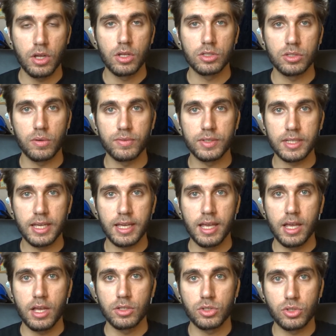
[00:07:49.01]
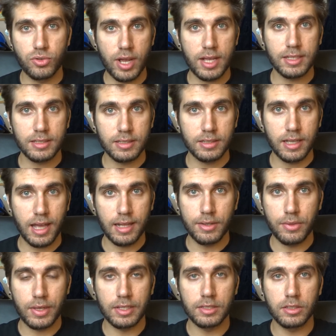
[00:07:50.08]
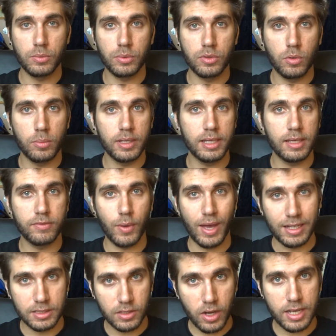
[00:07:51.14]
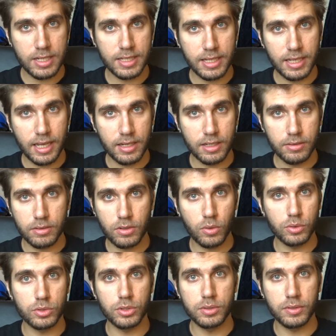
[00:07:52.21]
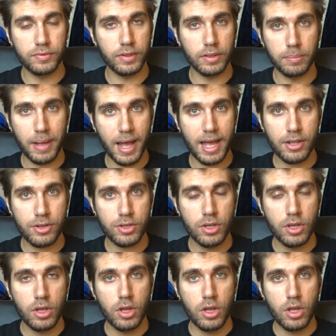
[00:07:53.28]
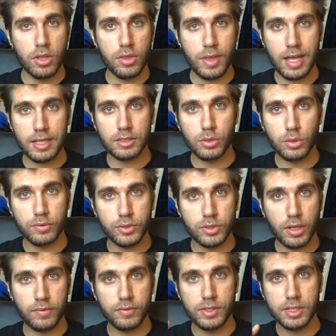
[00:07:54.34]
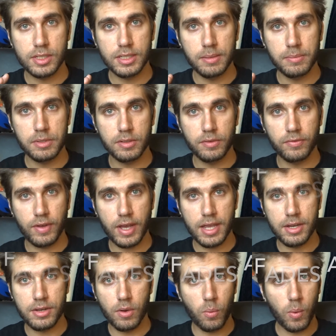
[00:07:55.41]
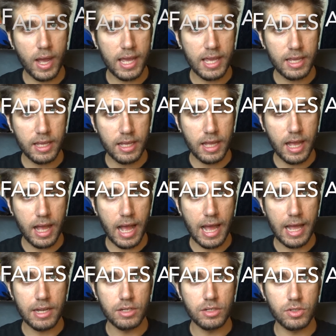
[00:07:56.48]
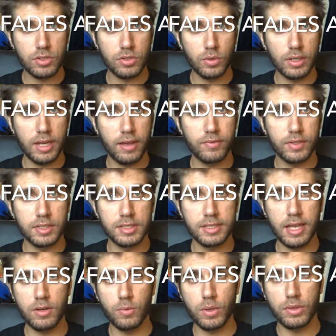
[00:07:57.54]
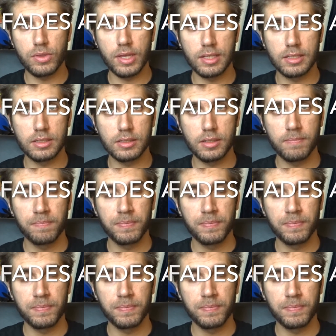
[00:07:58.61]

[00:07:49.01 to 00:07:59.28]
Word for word: So obviously stress and things that would normally give you anxiety and cause you to feel bad, that sort of stuff just seems to fade away, and you're left instead with this